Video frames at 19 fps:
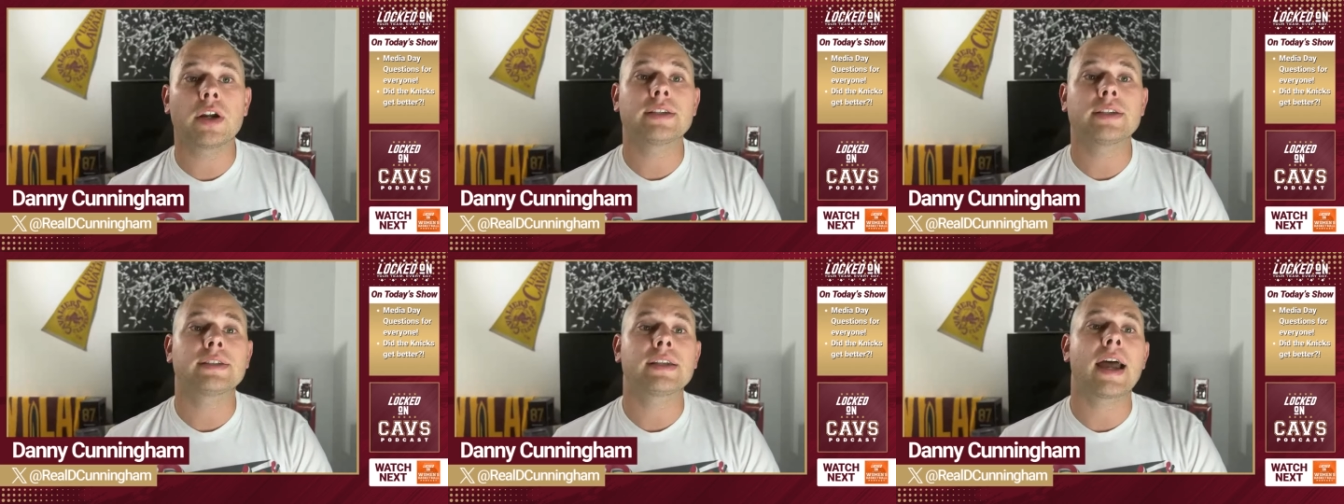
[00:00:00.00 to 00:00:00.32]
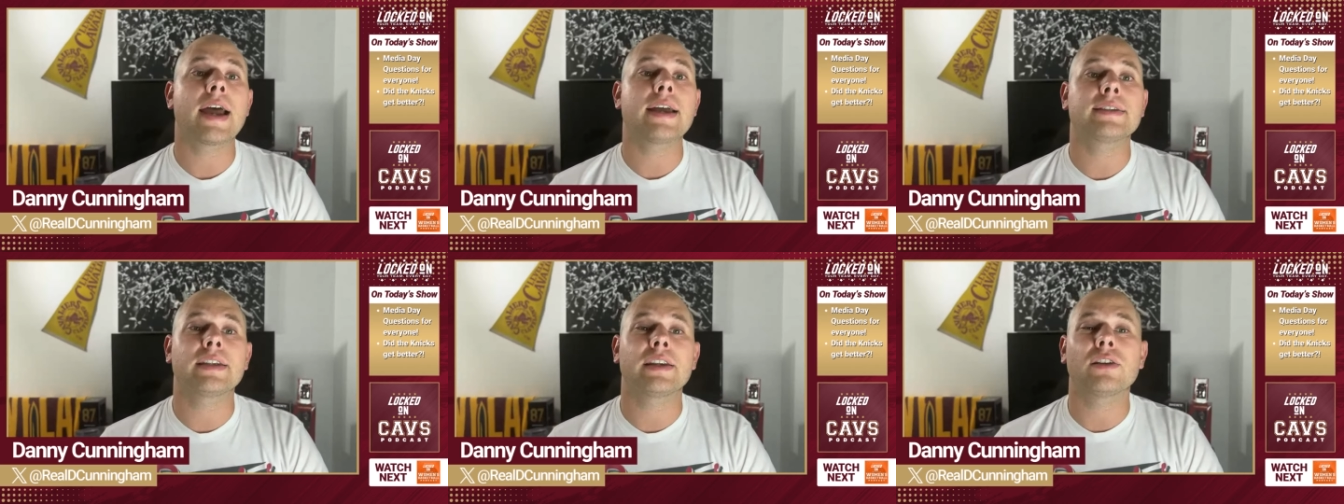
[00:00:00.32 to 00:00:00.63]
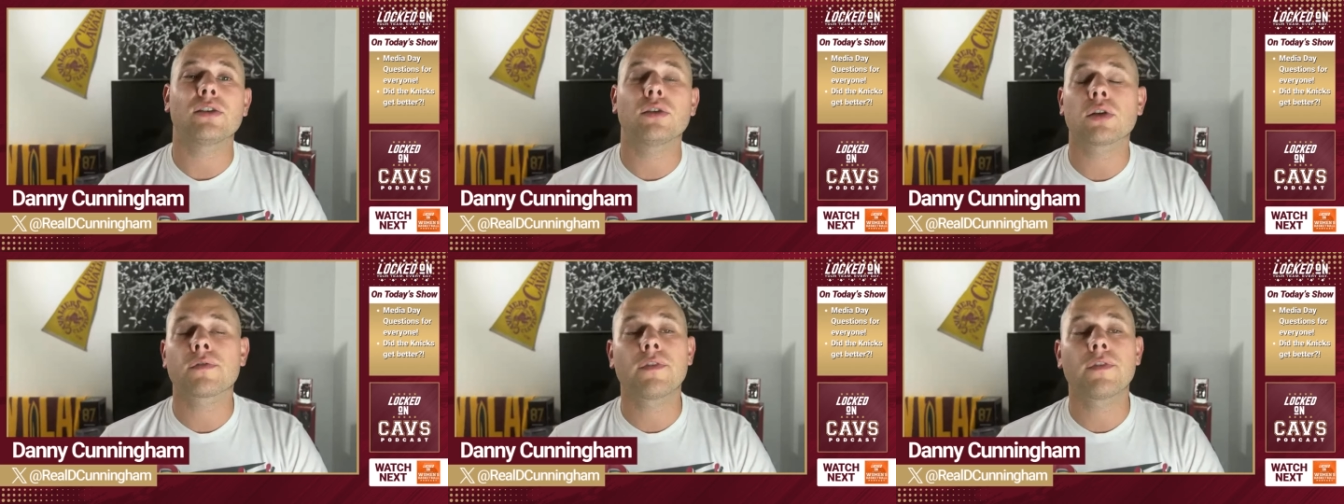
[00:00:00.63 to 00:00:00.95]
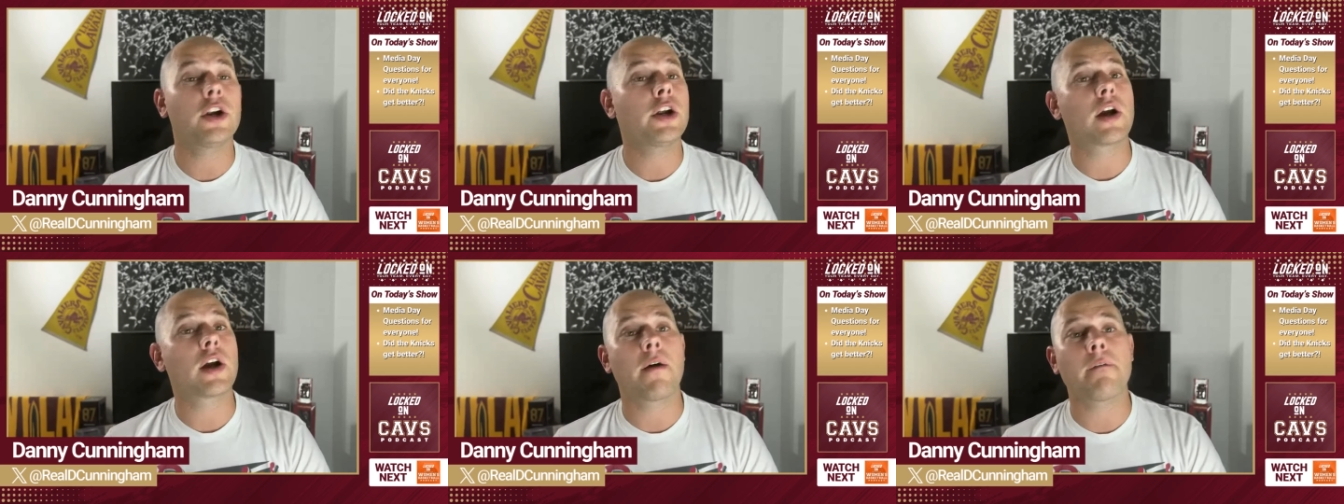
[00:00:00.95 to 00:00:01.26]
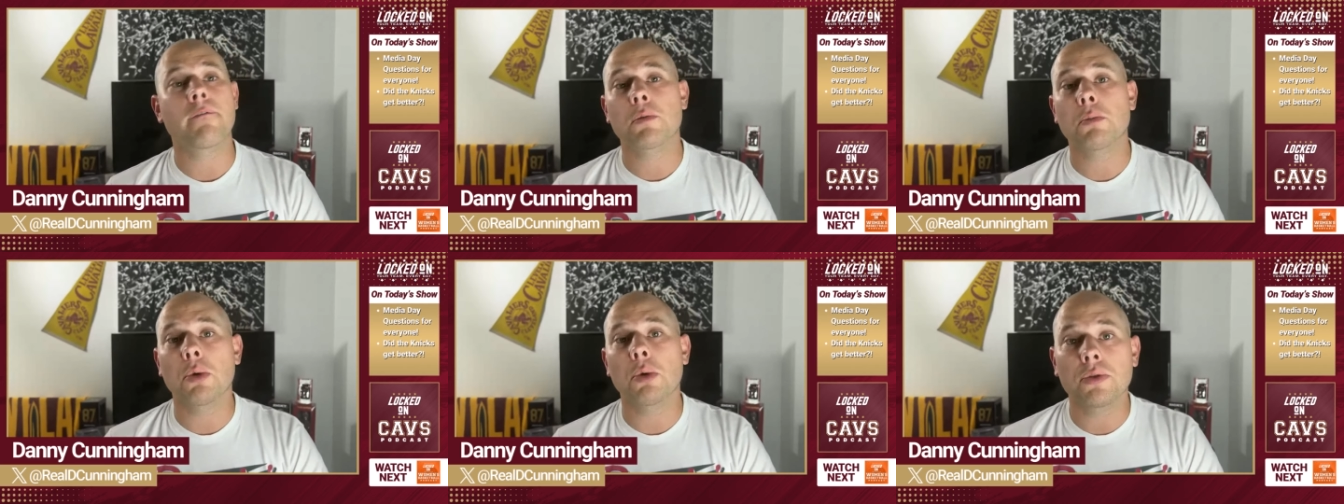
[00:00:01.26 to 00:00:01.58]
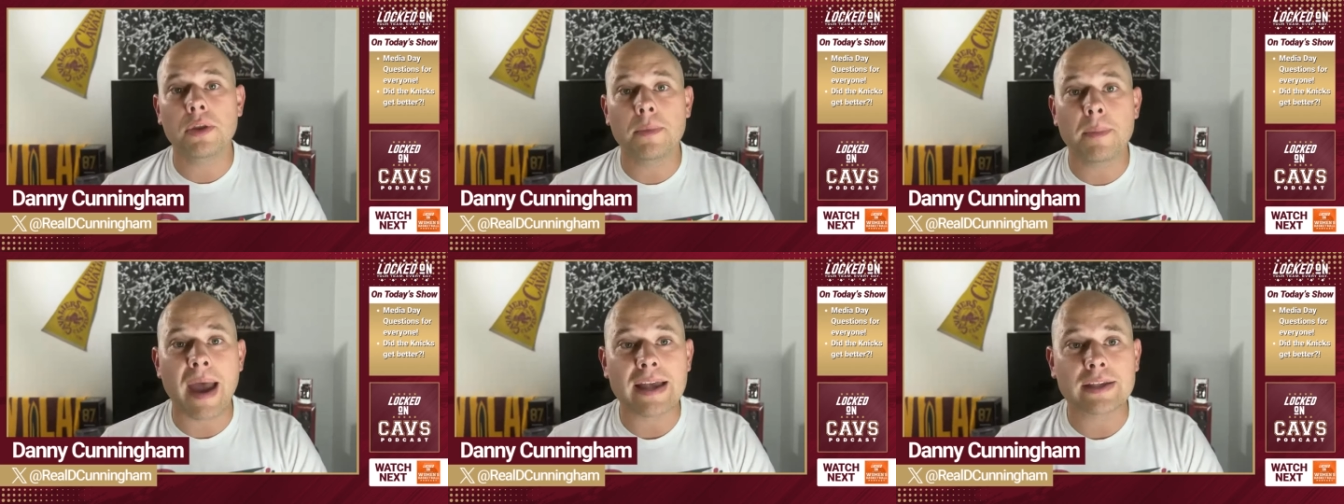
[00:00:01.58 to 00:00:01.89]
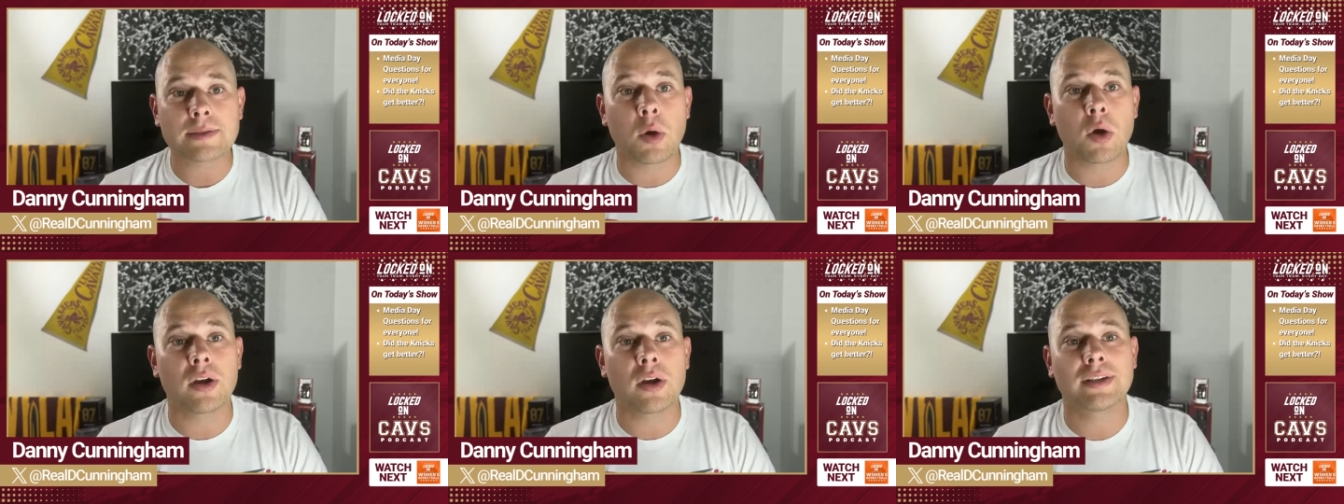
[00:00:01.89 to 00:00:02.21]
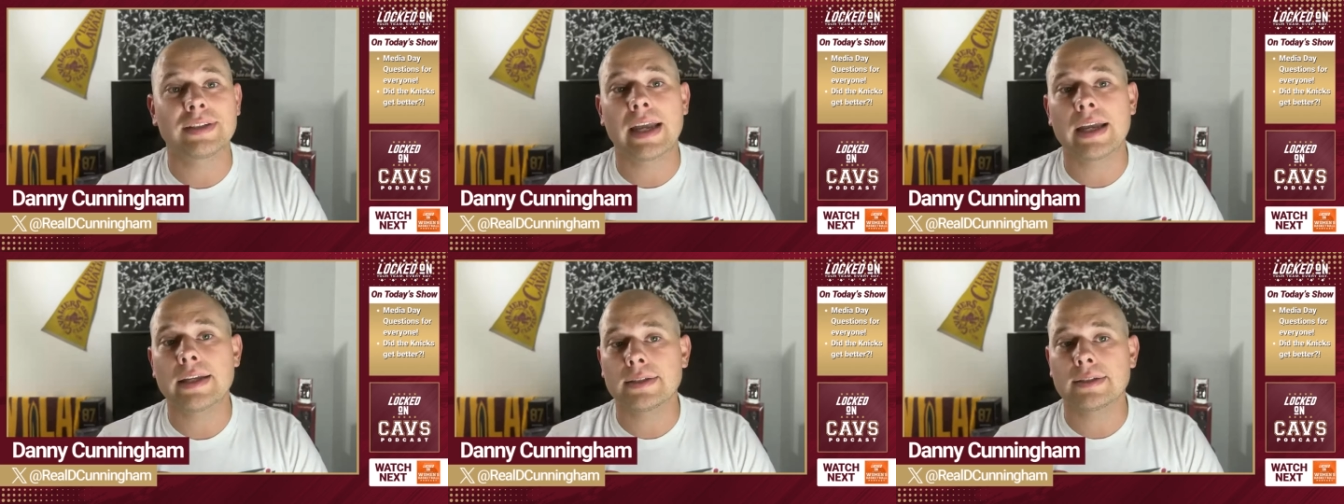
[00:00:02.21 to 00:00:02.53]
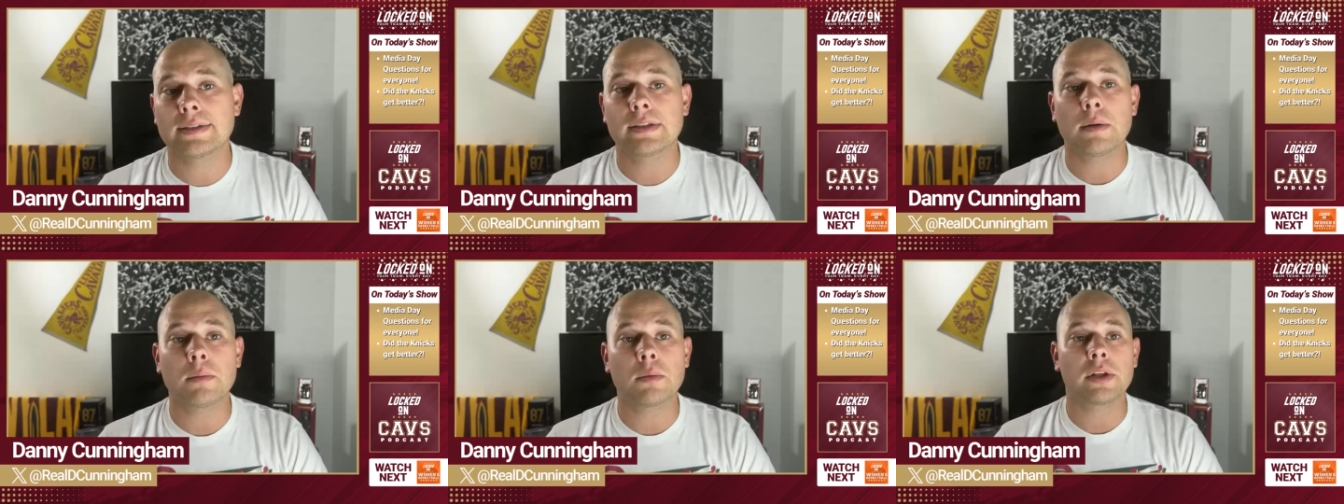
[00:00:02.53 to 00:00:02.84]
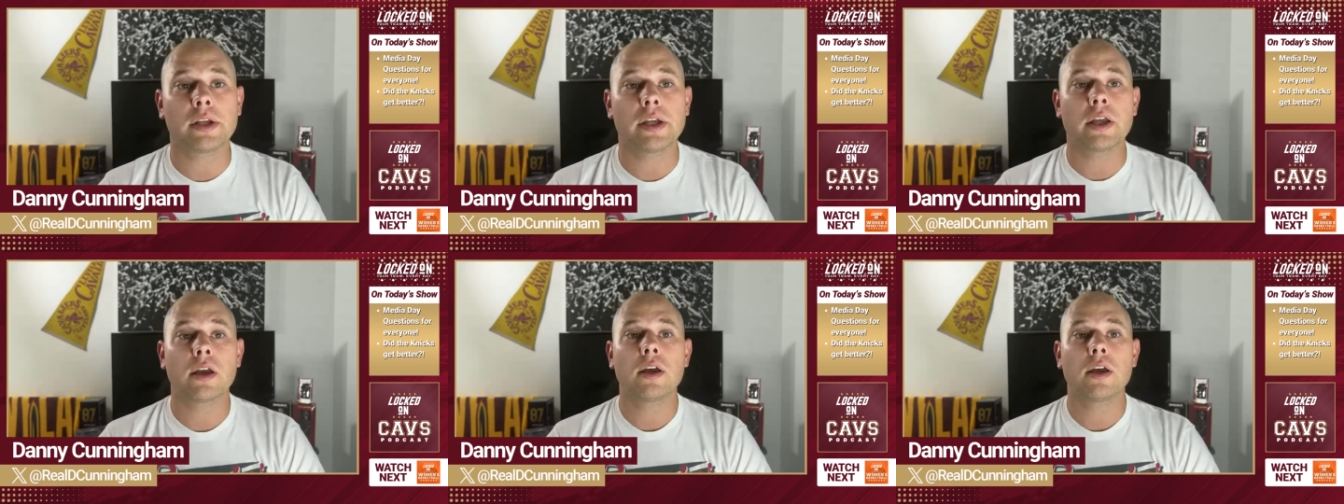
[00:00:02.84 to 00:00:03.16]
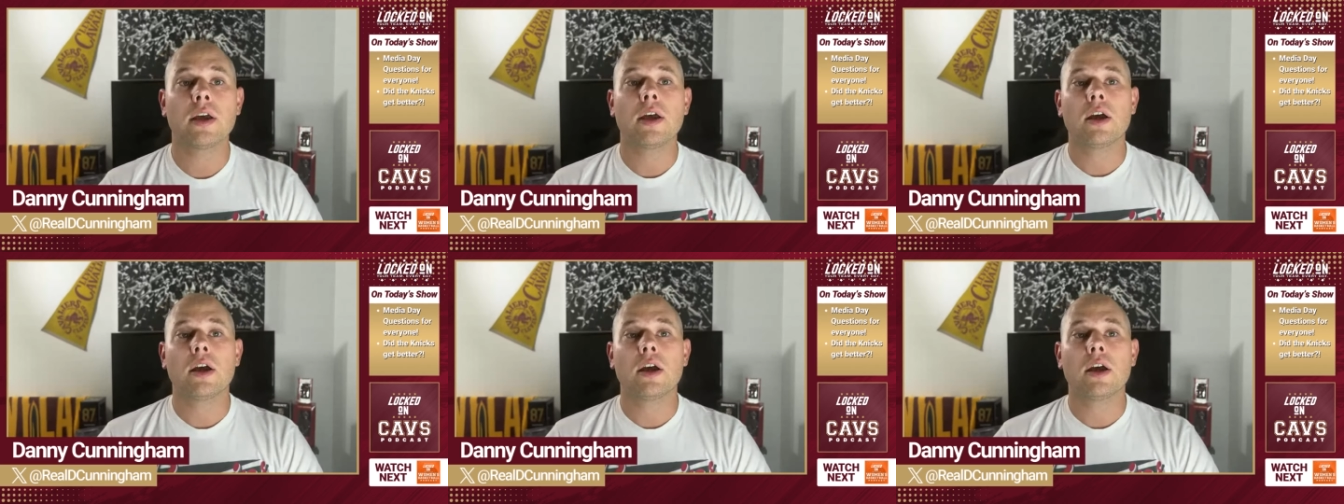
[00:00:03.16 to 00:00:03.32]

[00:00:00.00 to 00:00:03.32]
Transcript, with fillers: his size. He looked very comfortable with the basketball in his hands in summer league.